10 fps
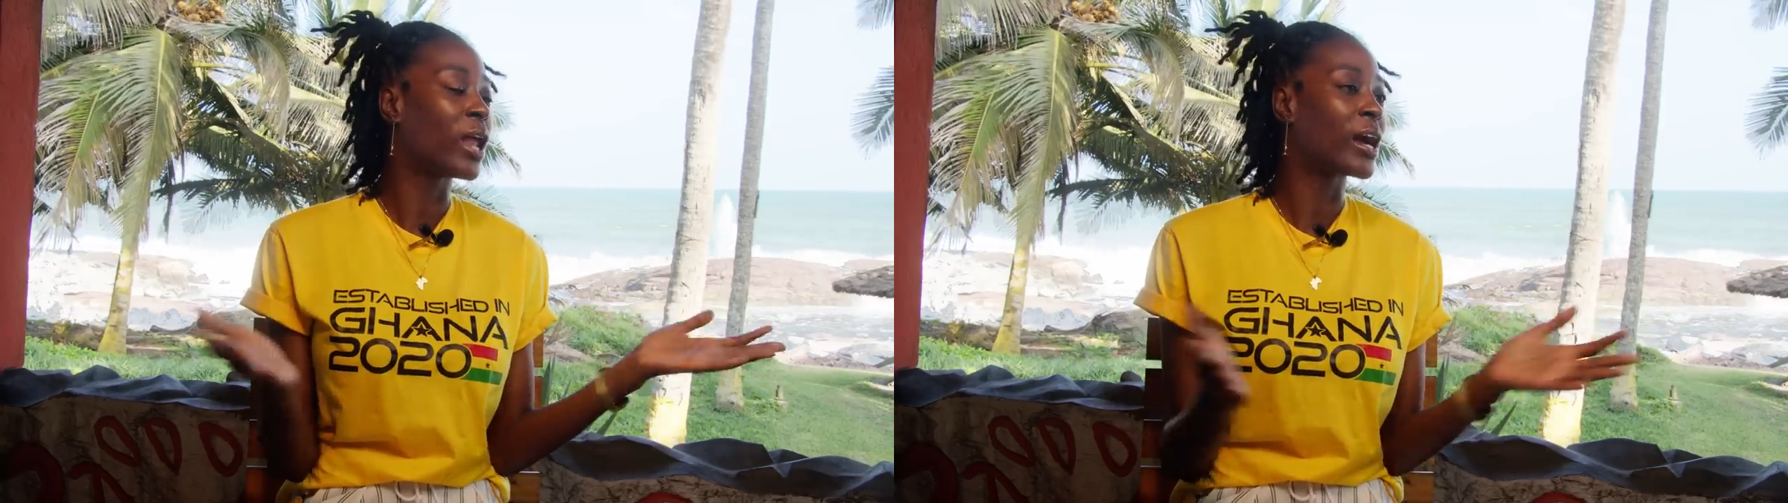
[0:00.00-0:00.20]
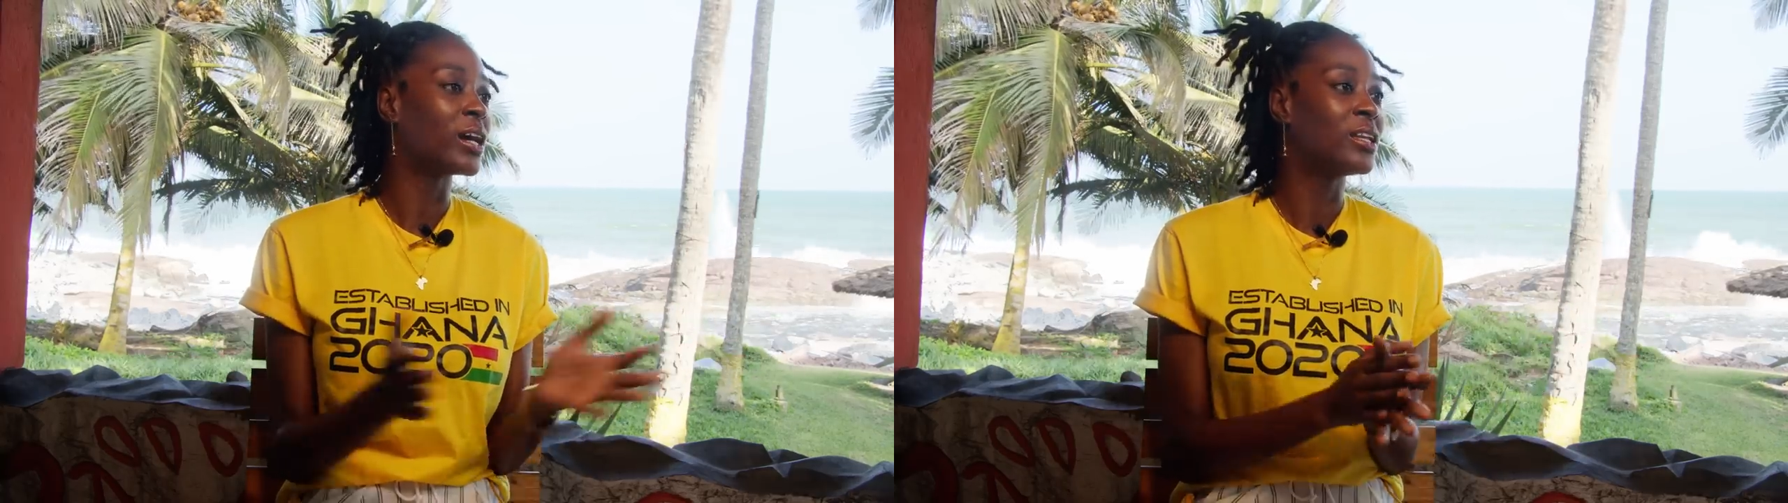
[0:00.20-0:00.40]

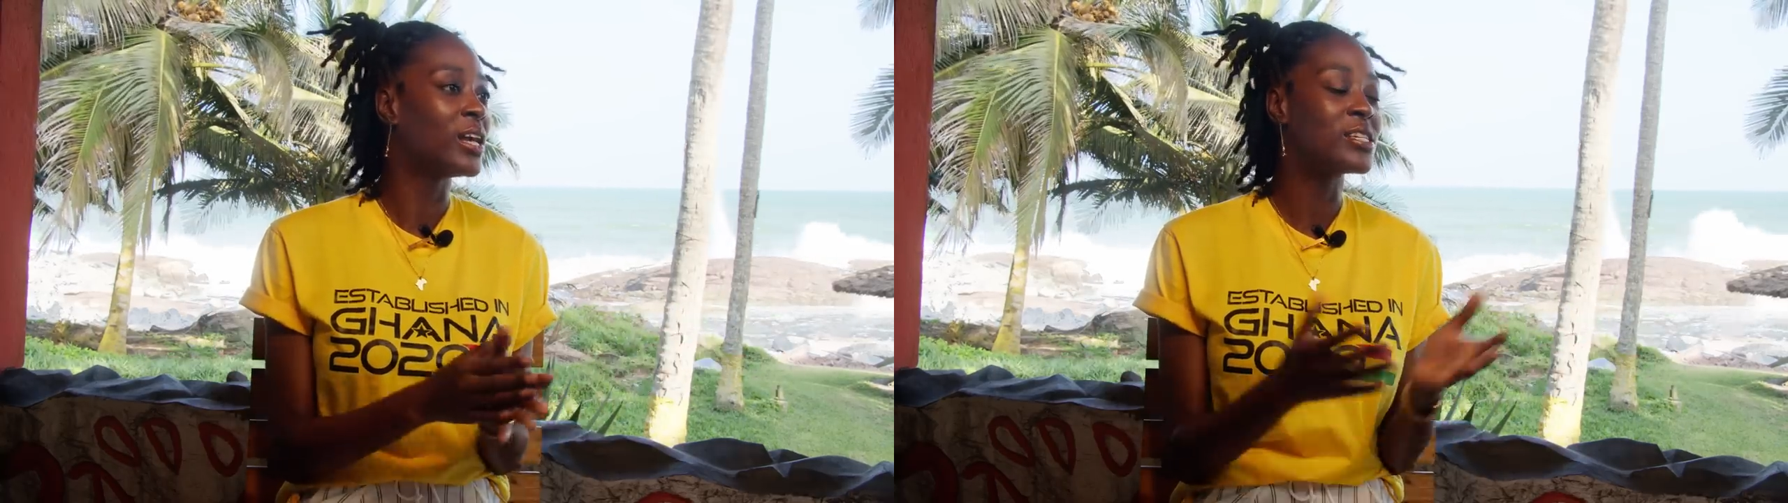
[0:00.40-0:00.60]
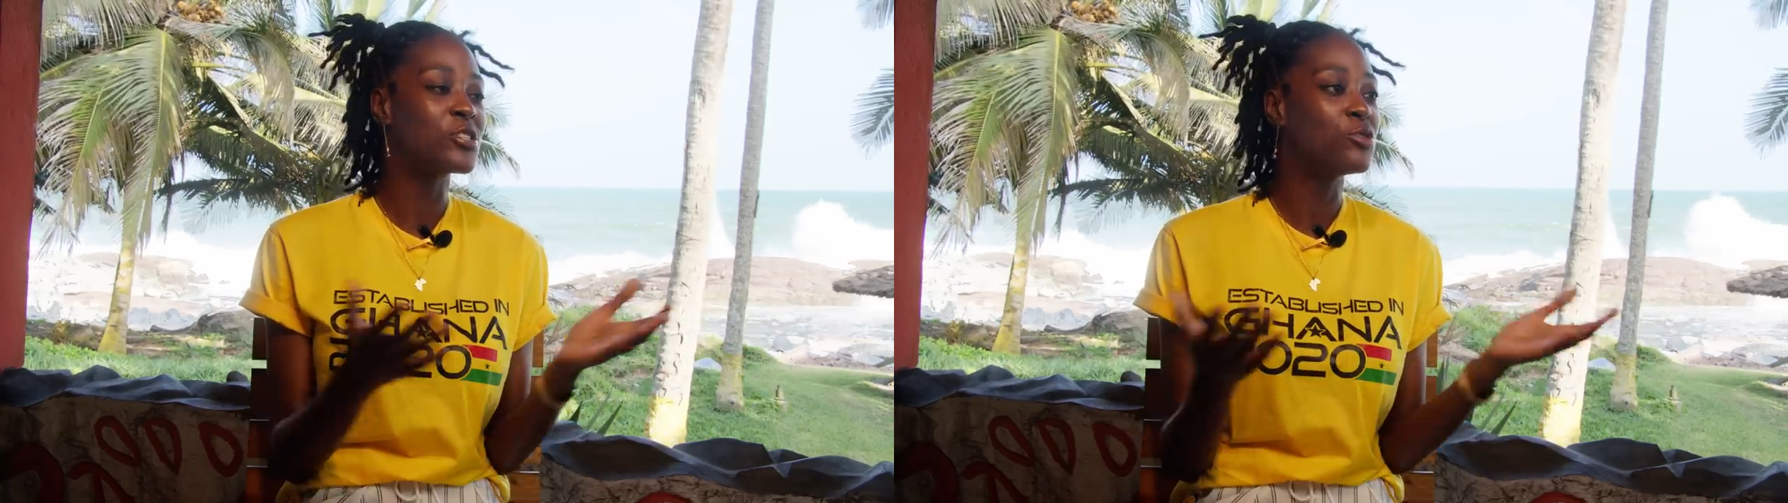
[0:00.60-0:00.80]
like
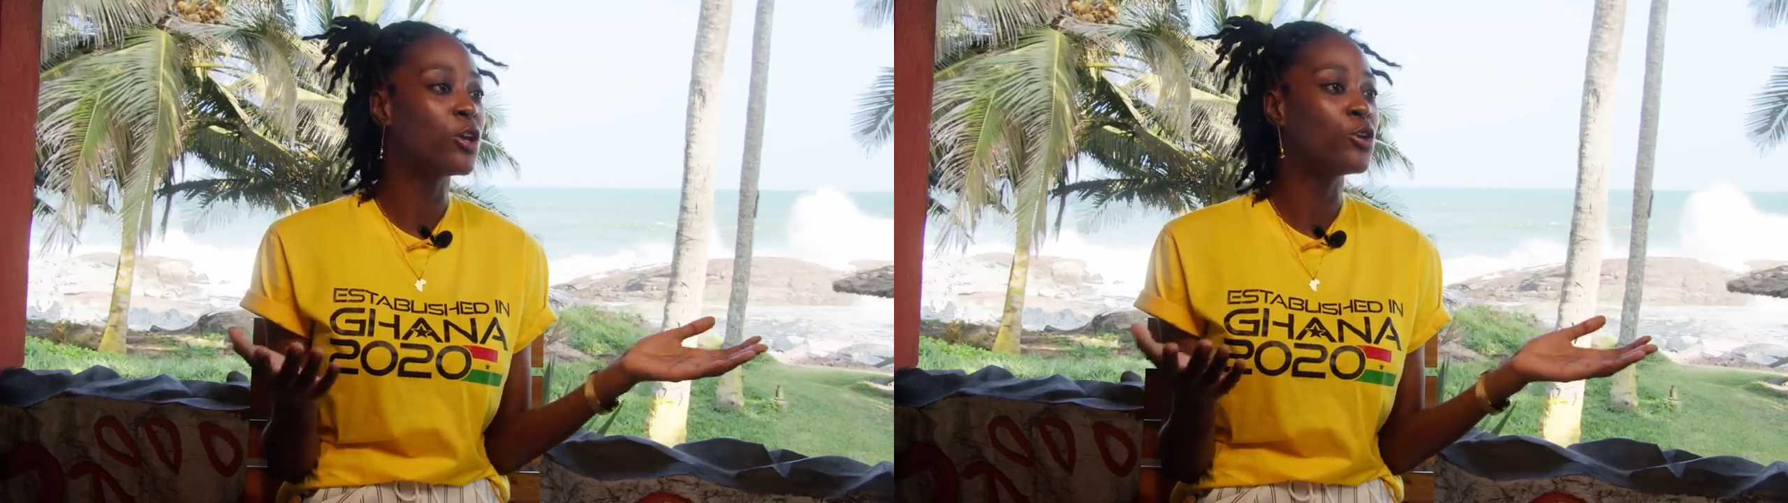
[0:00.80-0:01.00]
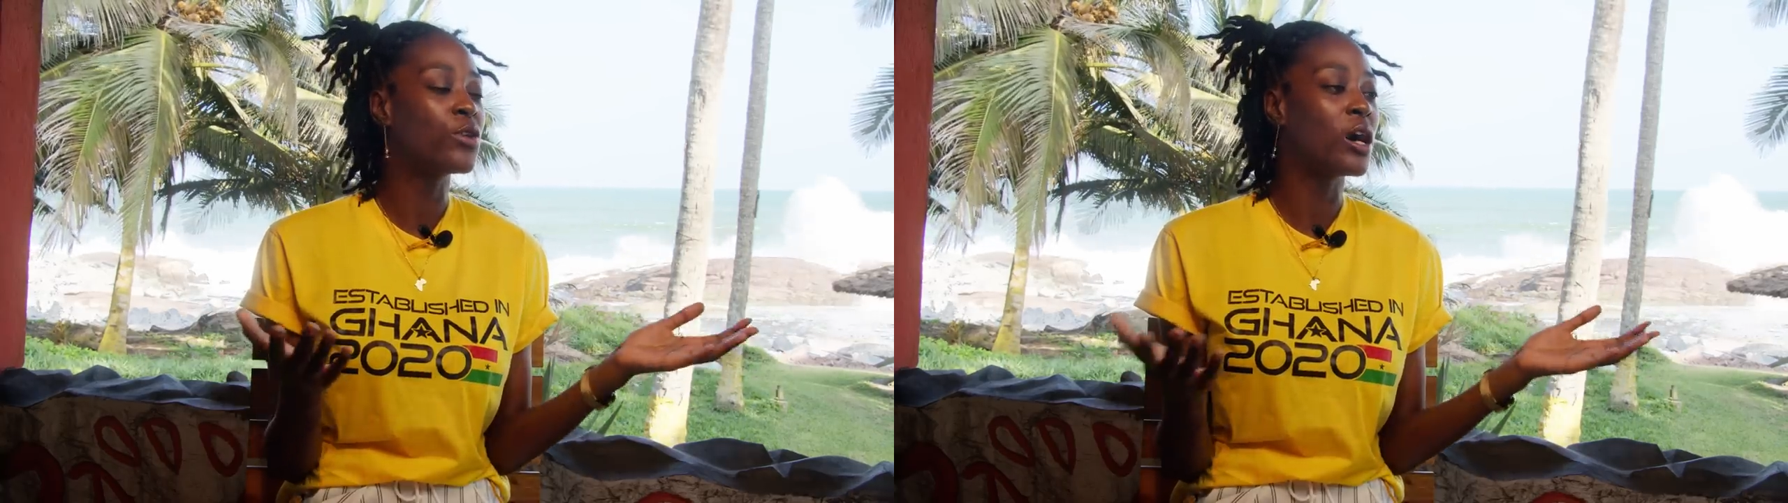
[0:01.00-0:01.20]
unless you
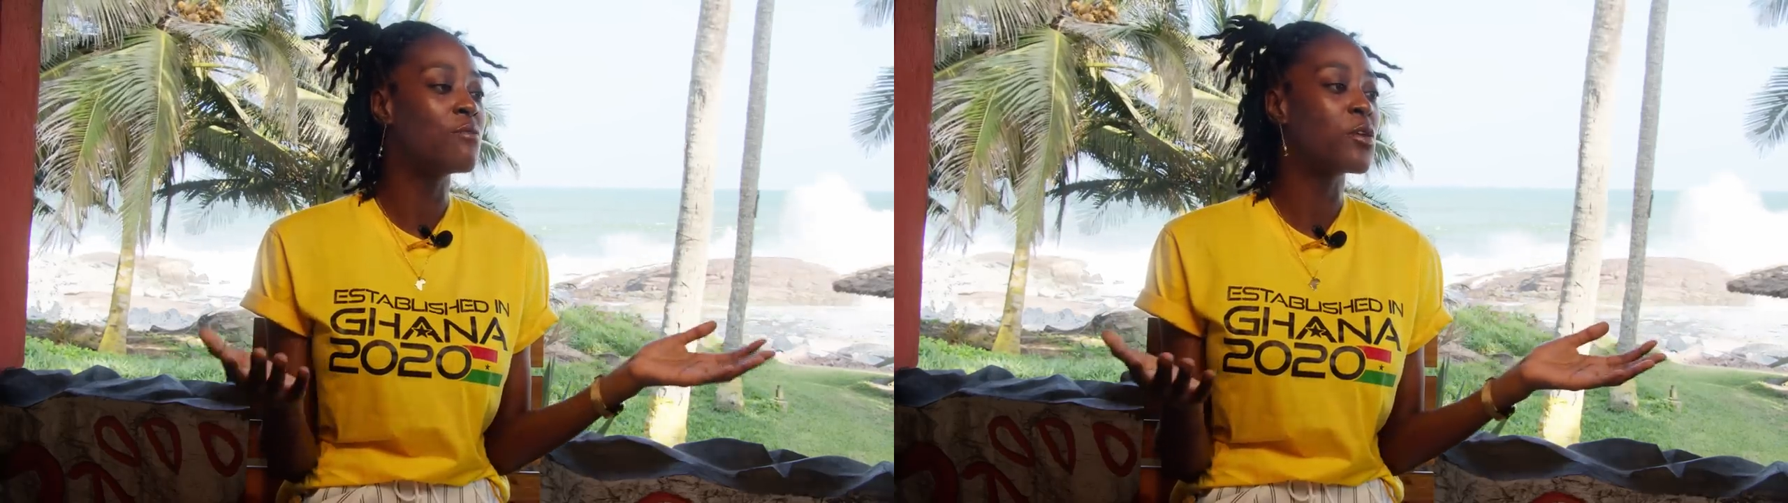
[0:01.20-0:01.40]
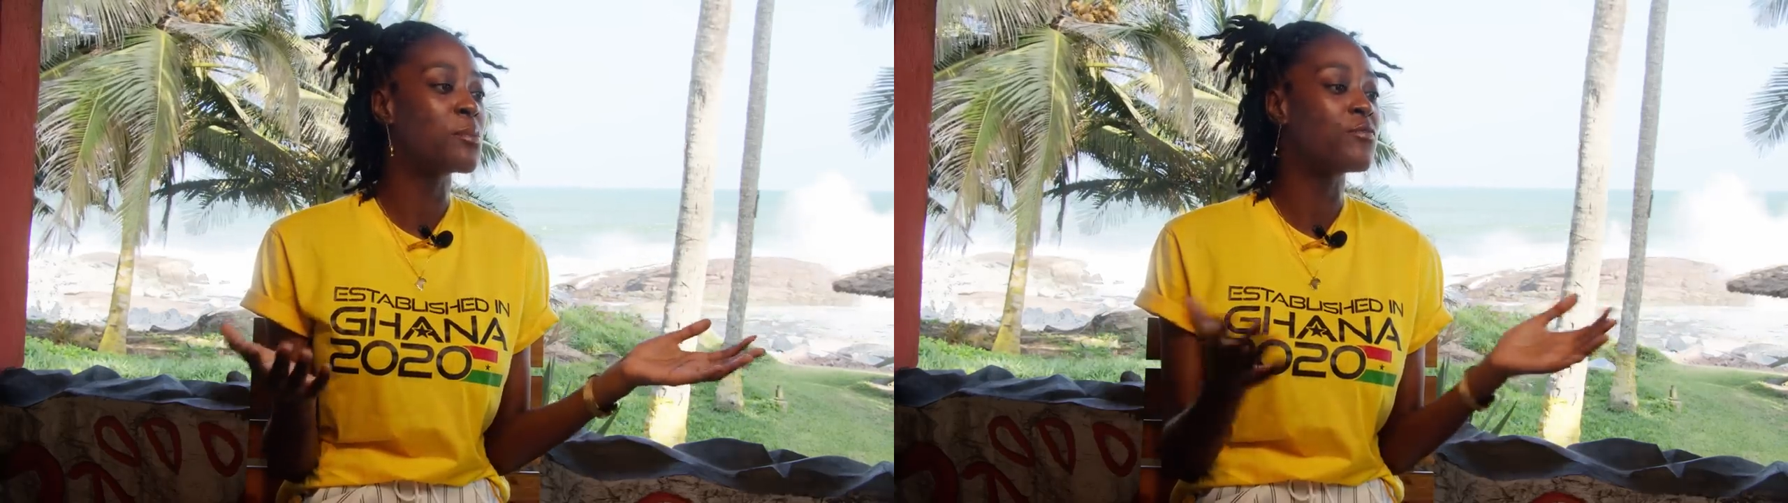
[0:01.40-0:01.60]
know you come from a